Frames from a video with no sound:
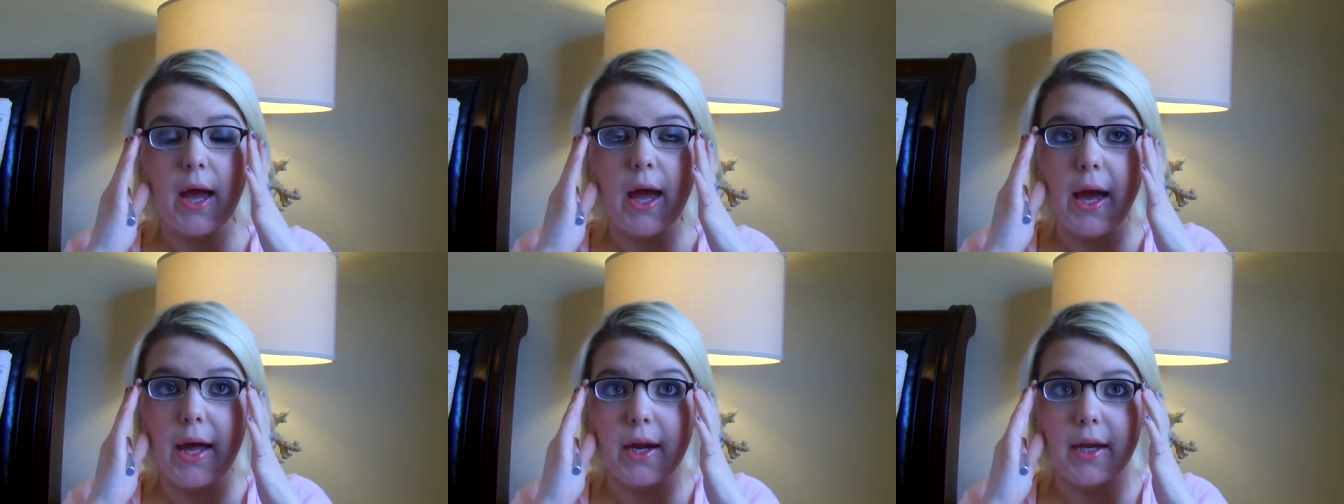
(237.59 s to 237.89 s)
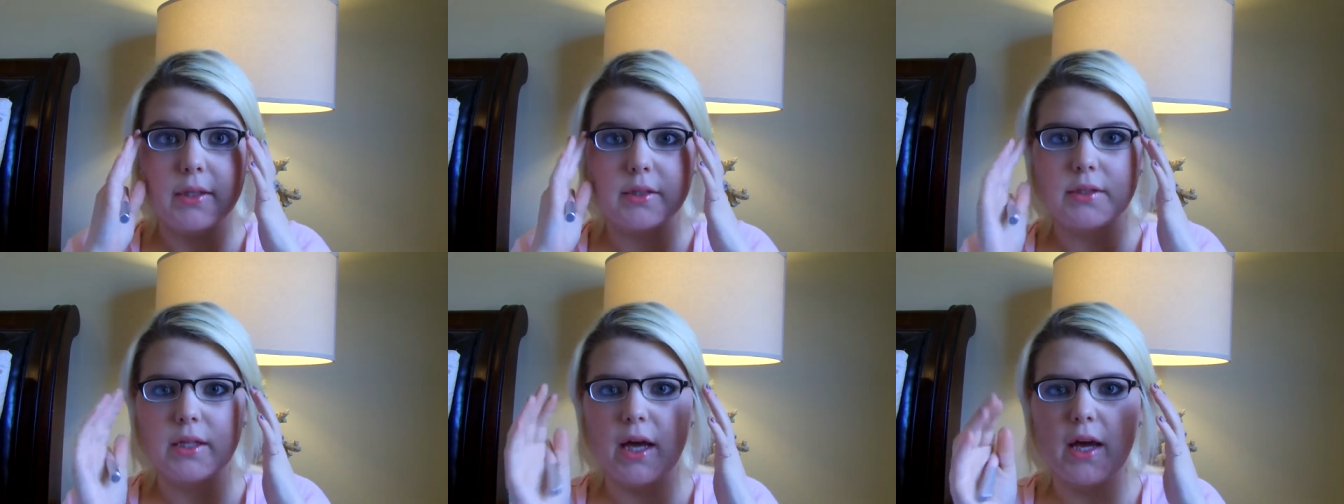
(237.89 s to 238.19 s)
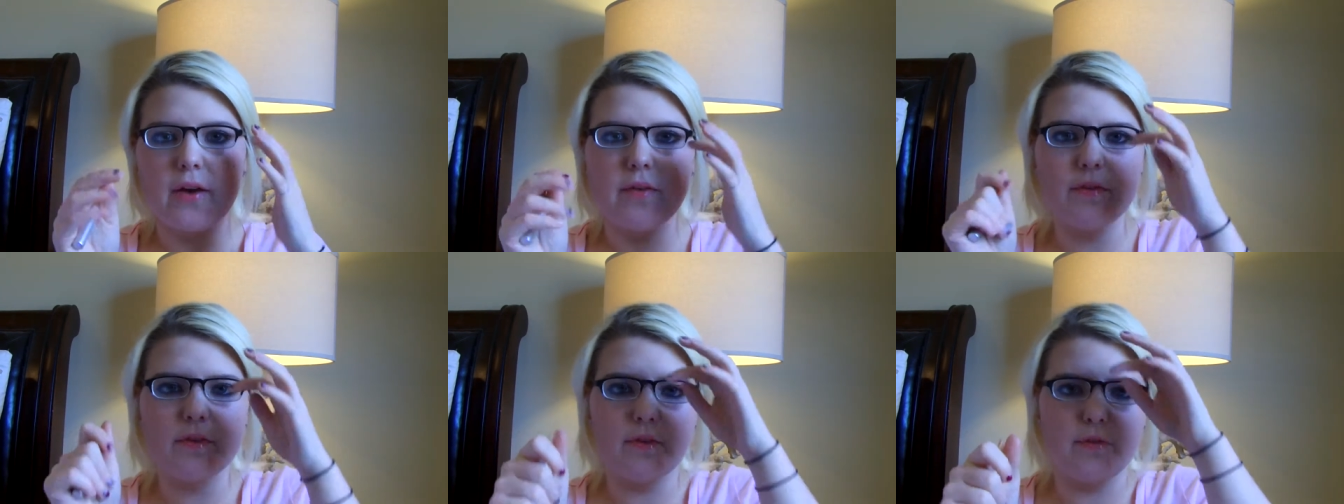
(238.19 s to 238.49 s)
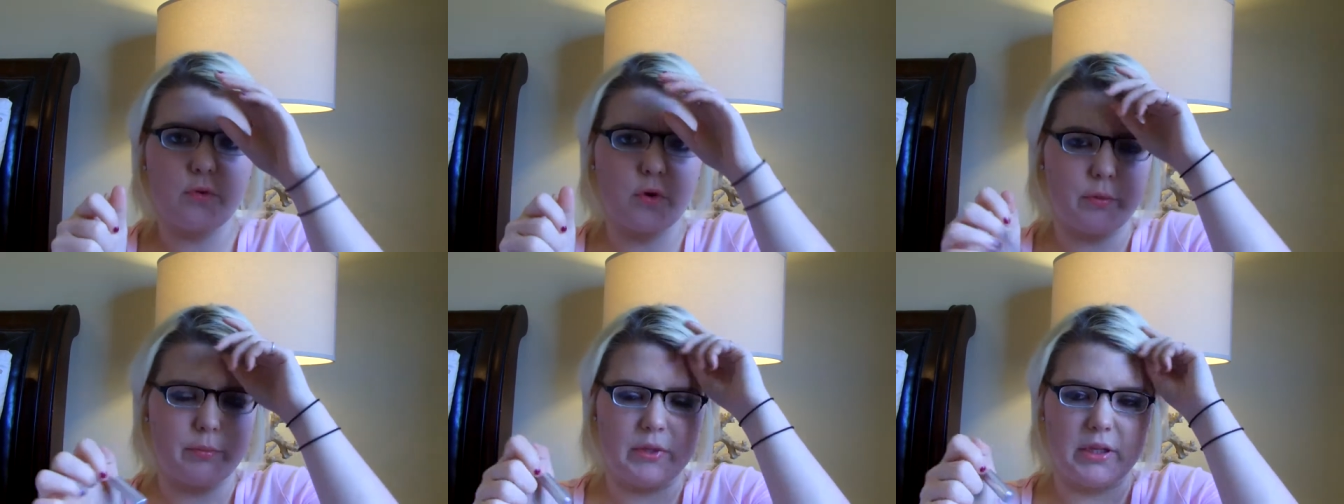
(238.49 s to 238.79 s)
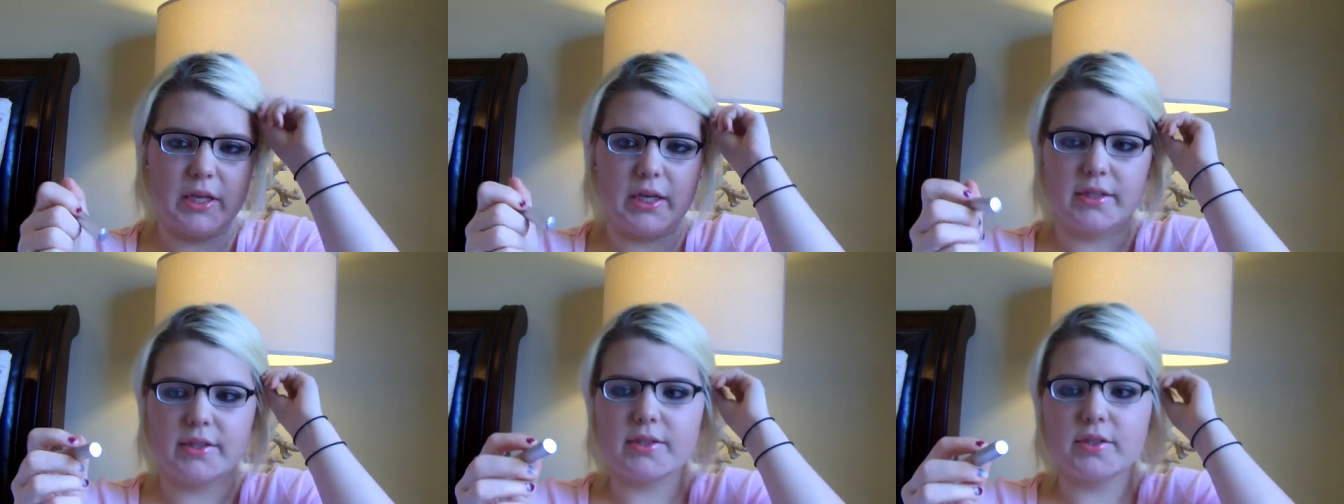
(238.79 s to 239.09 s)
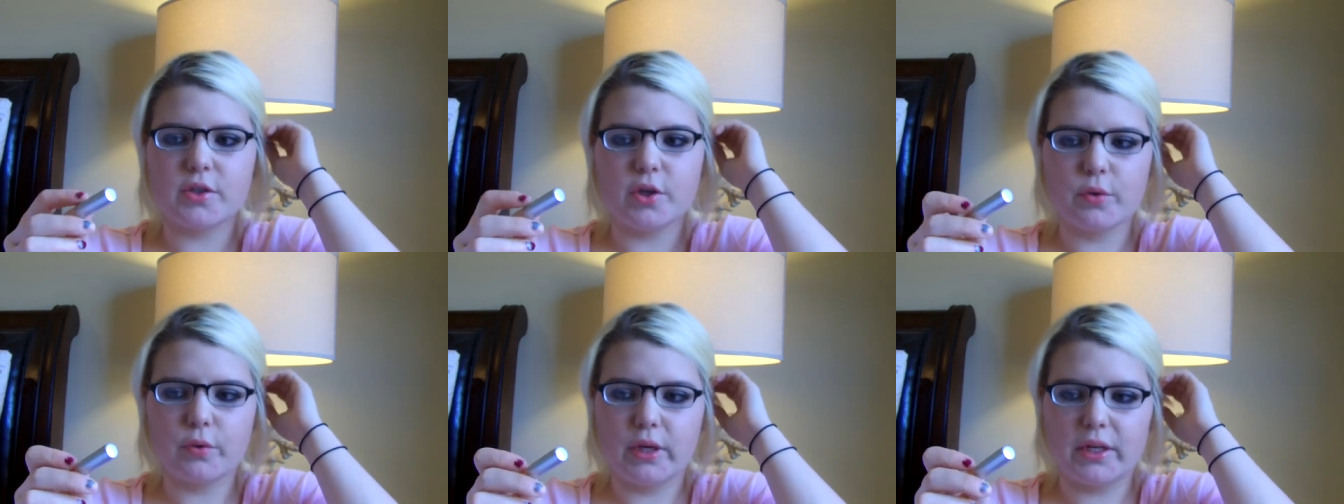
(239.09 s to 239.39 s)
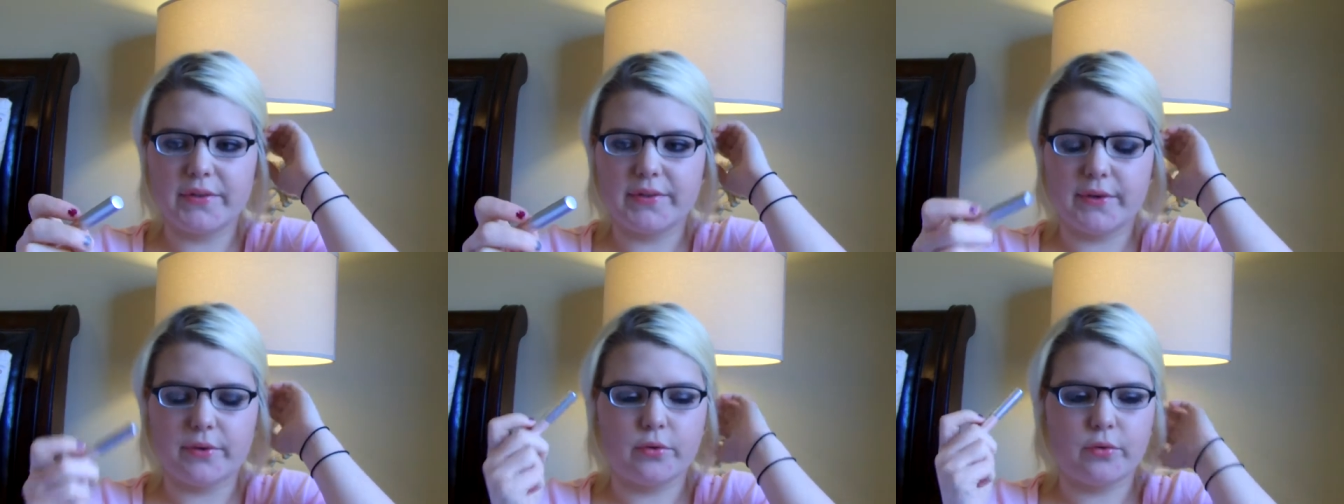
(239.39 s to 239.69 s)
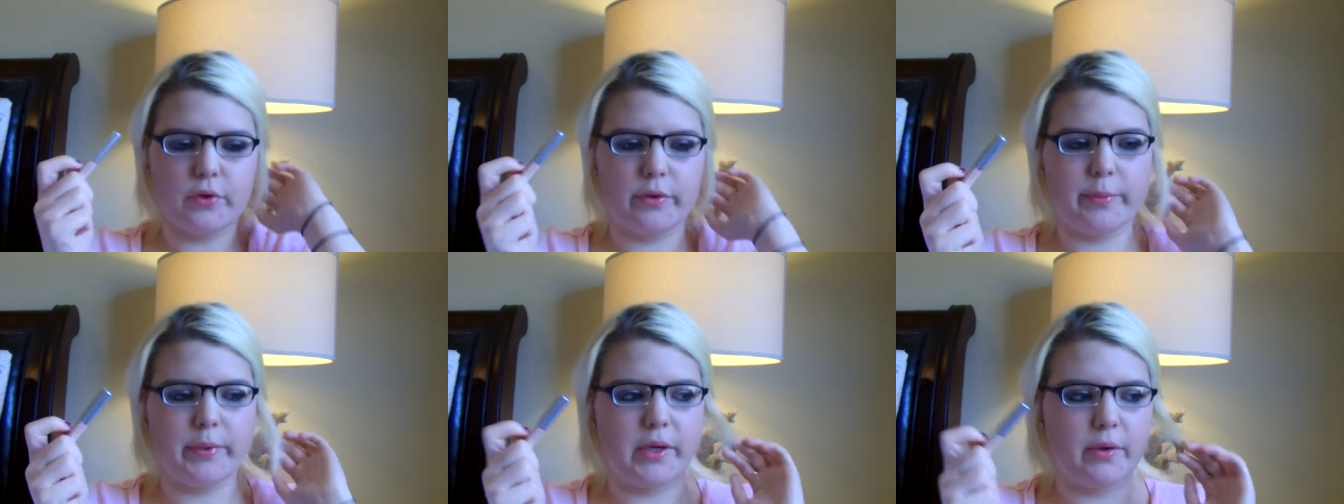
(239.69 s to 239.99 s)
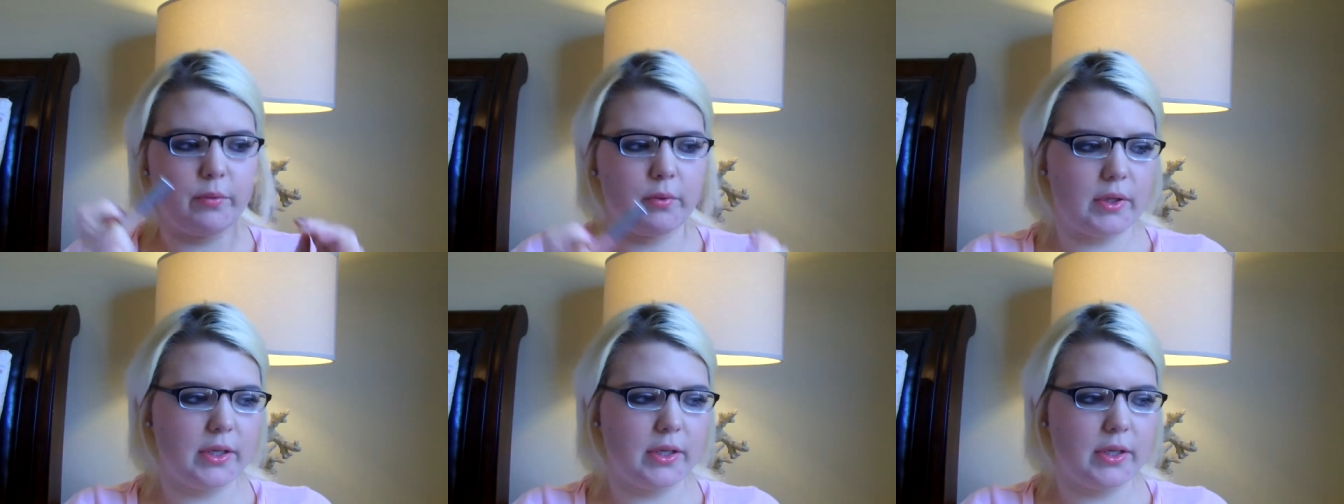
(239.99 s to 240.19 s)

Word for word: And I love the formula. It's so nice and creamy. I